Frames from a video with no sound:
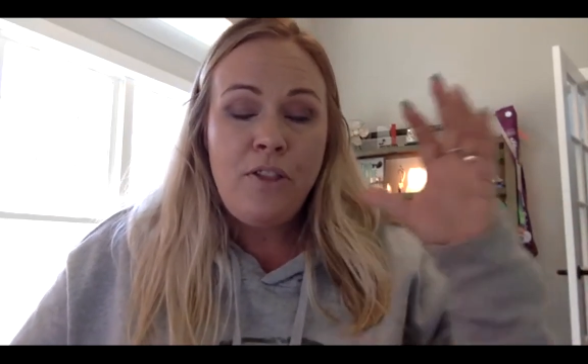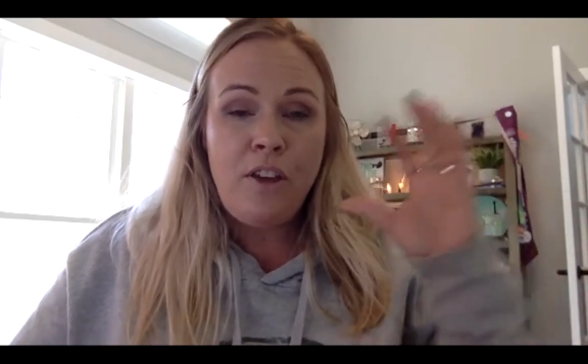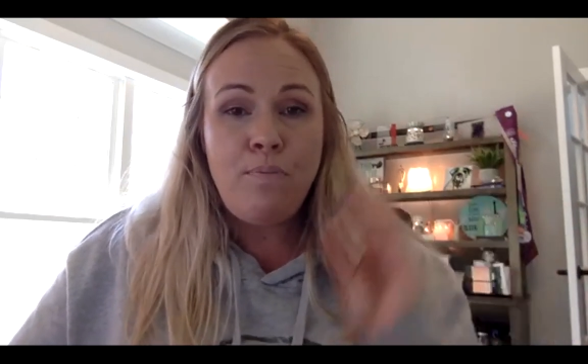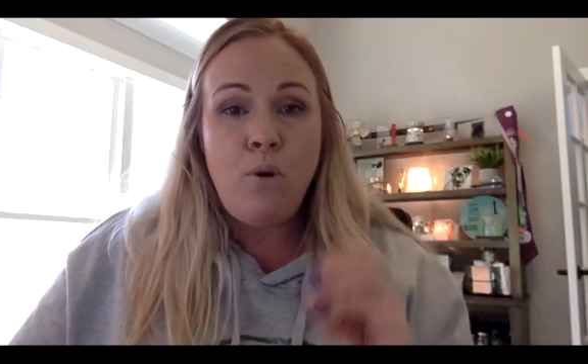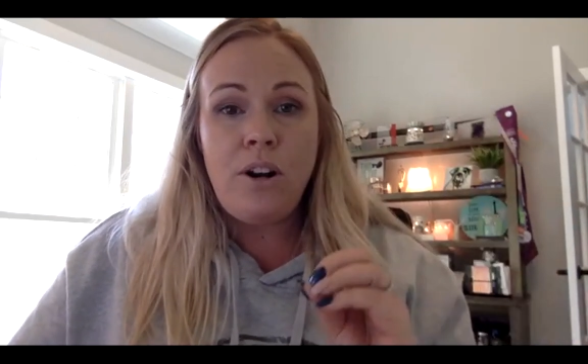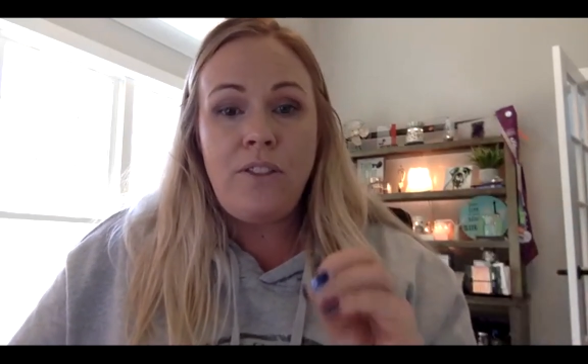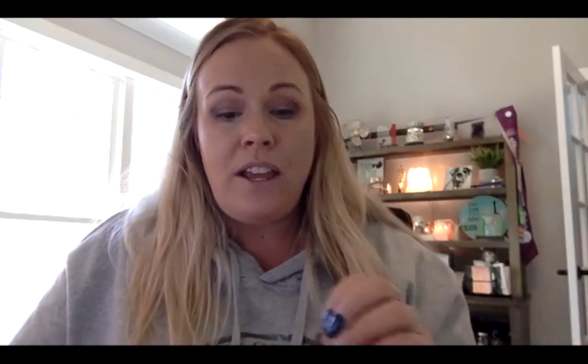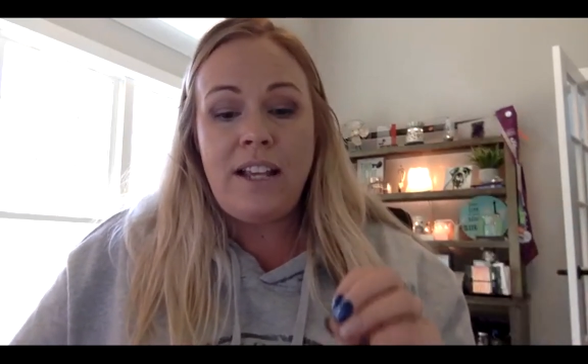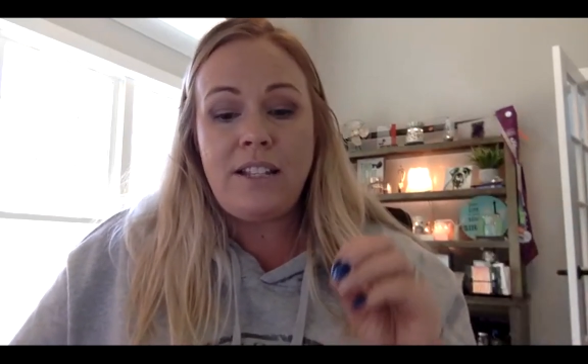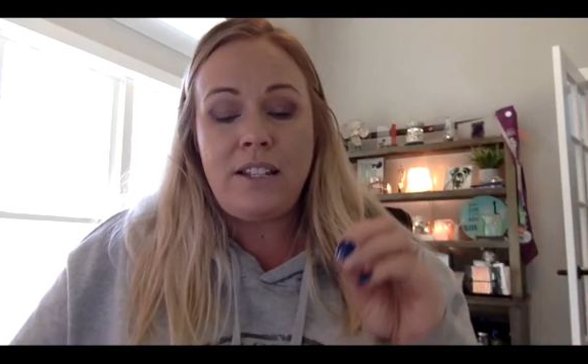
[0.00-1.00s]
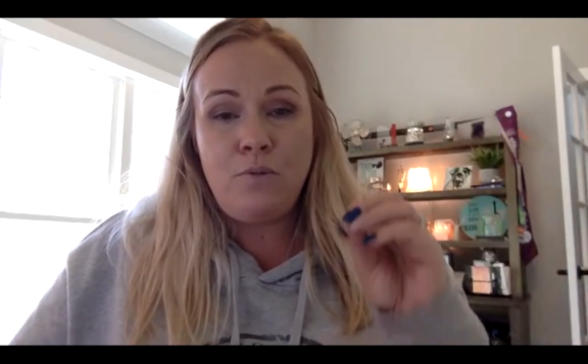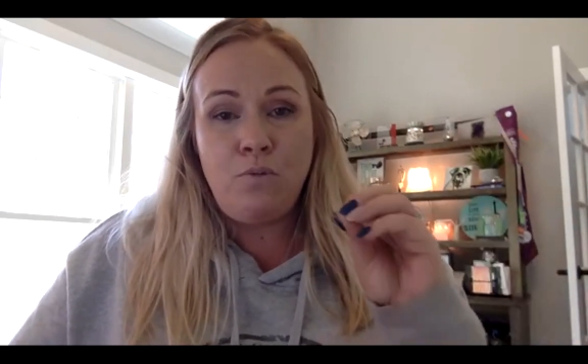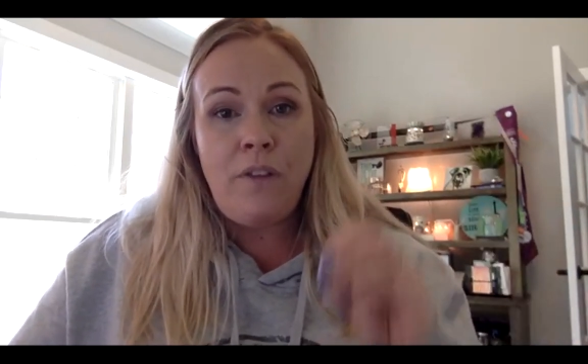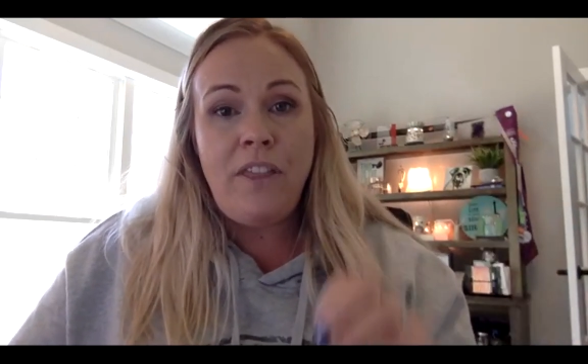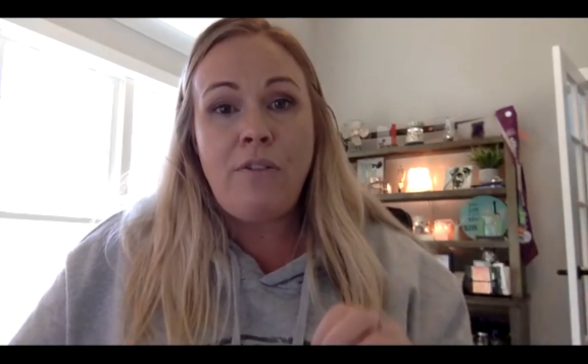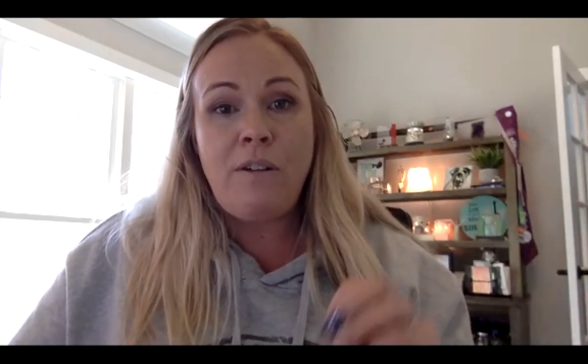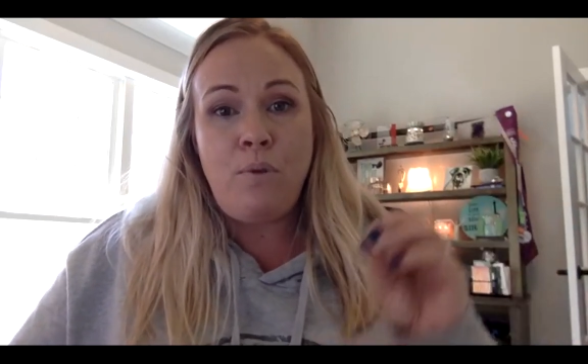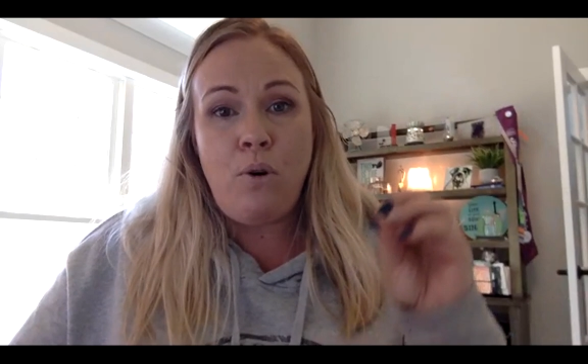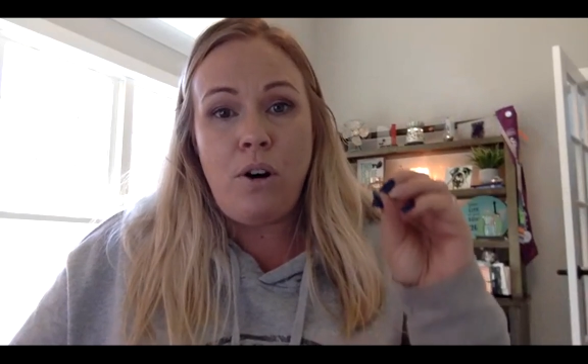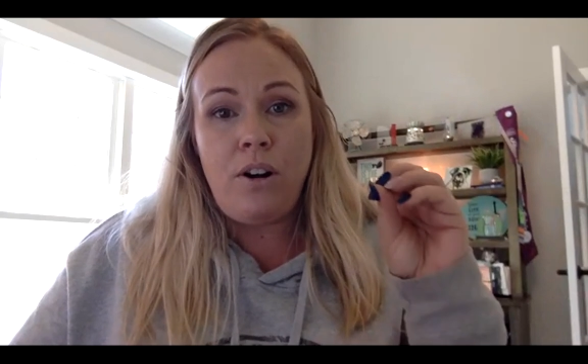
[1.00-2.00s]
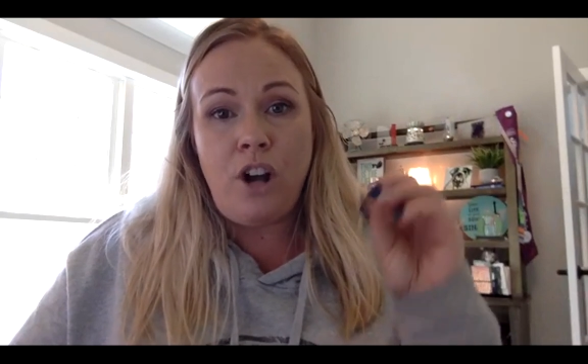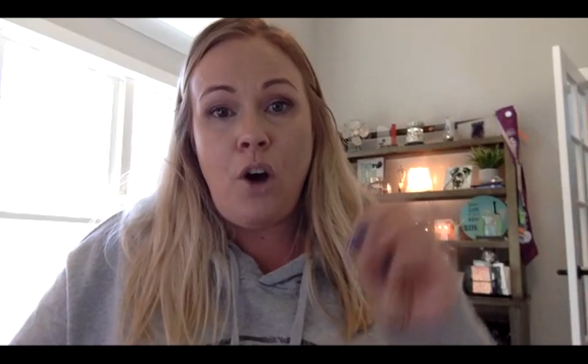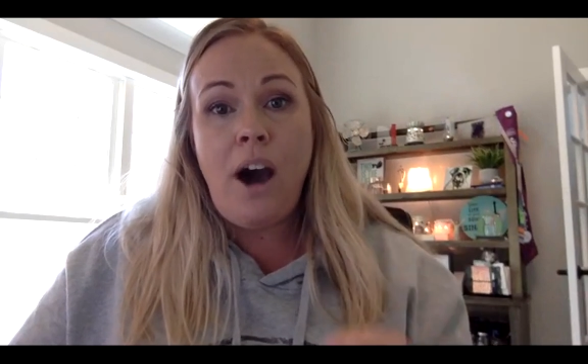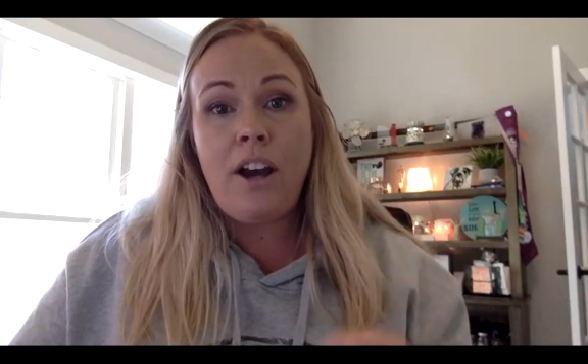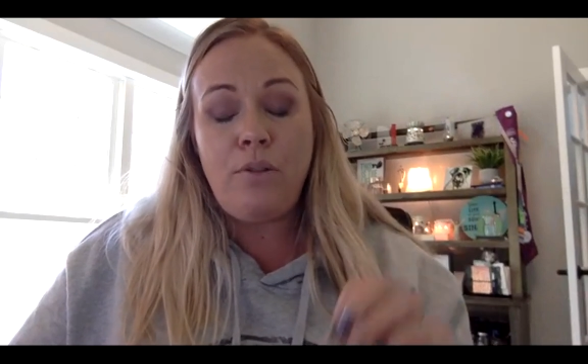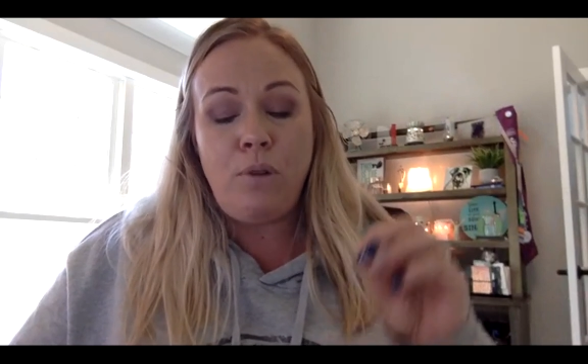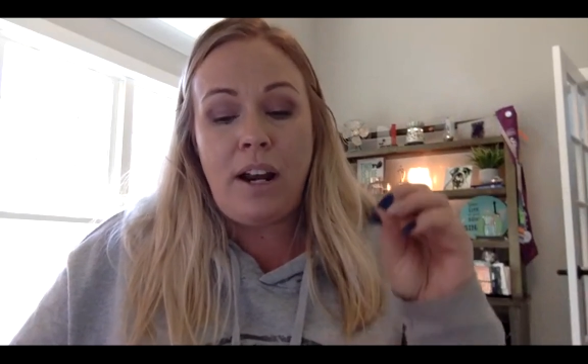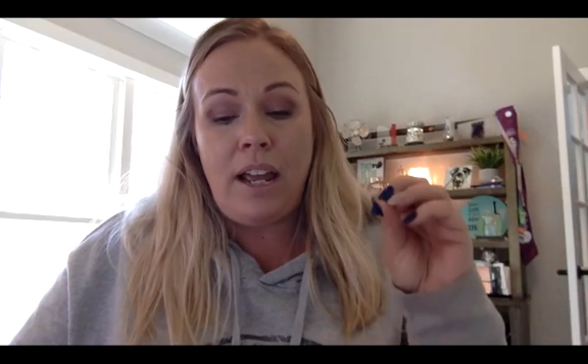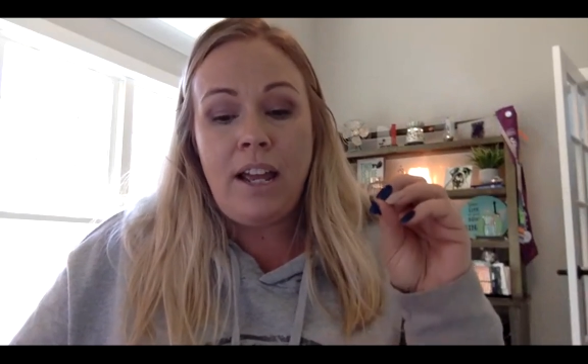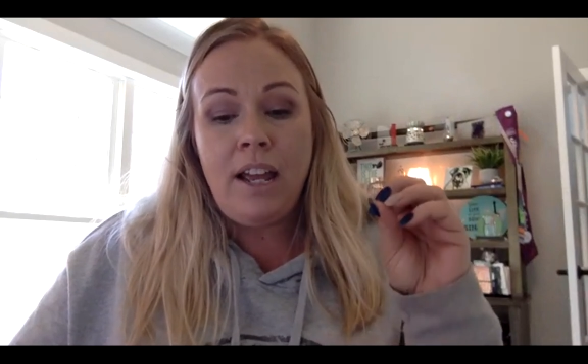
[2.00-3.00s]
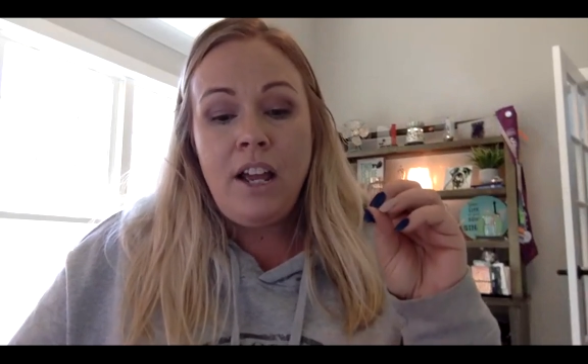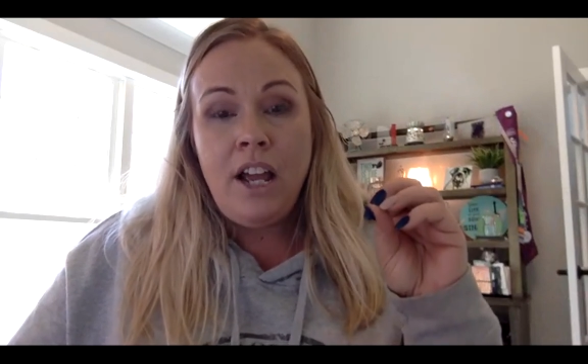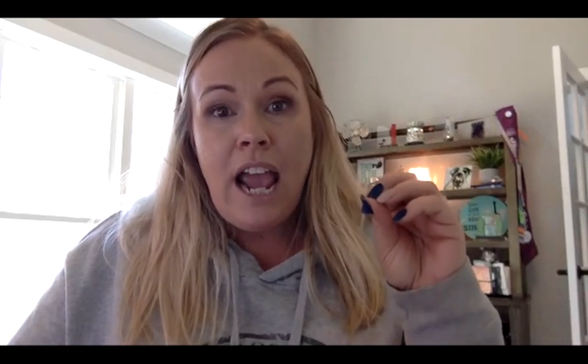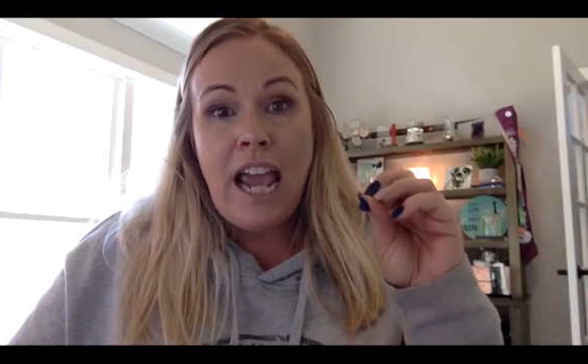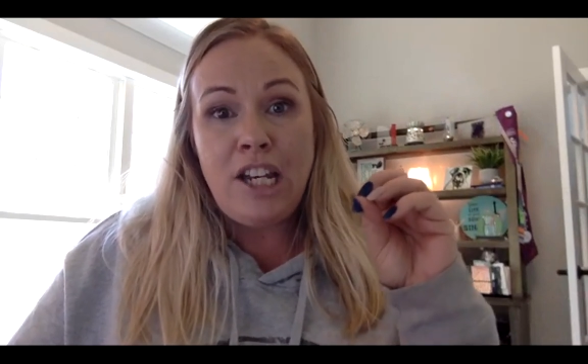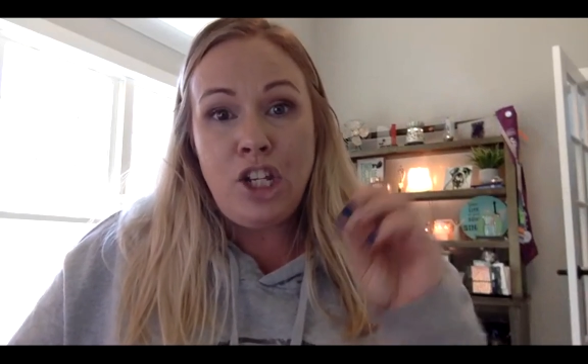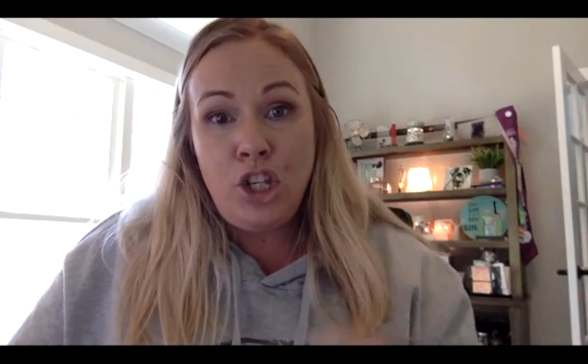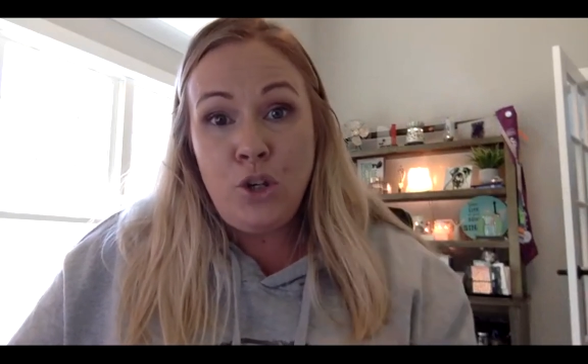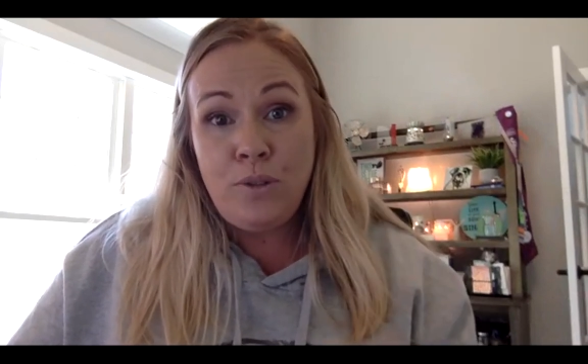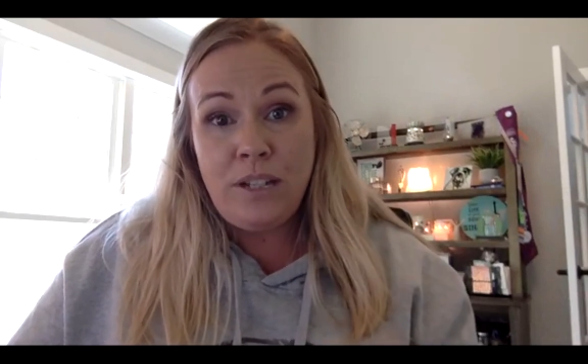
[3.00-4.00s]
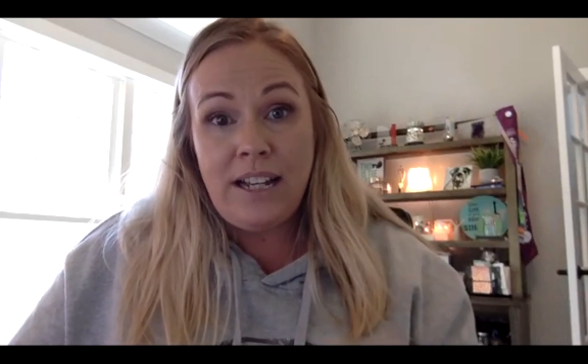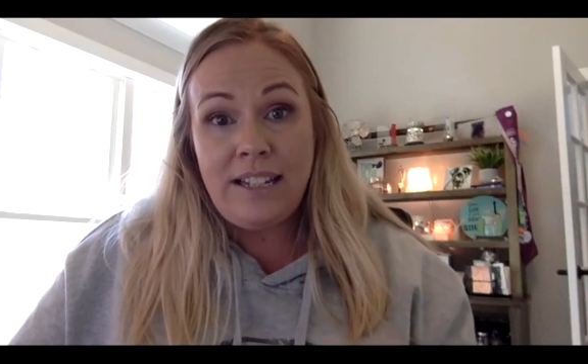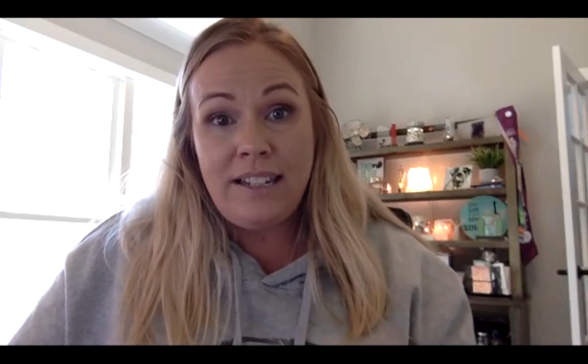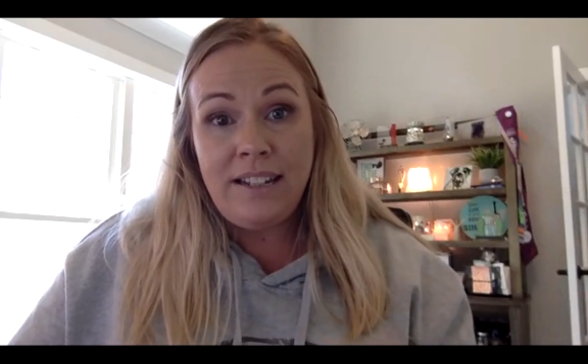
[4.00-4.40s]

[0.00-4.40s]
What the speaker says: The important thing is run that report, know how to run it, and use it.